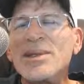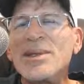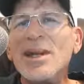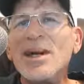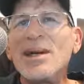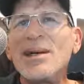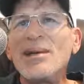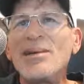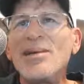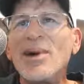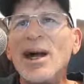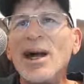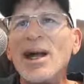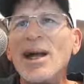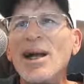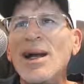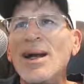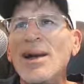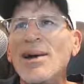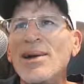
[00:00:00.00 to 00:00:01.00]
No,
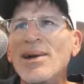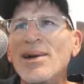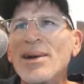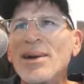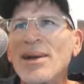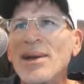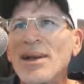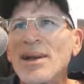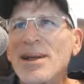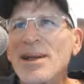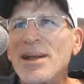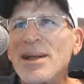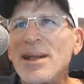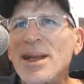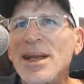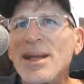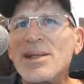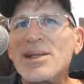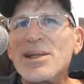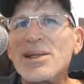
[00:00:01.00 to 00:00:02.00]
wow.
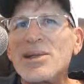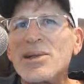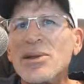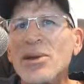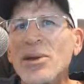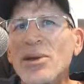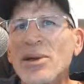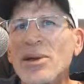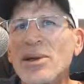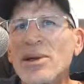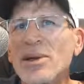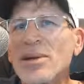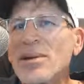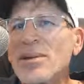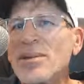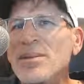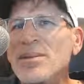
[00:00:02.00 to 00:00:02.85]
That's historical.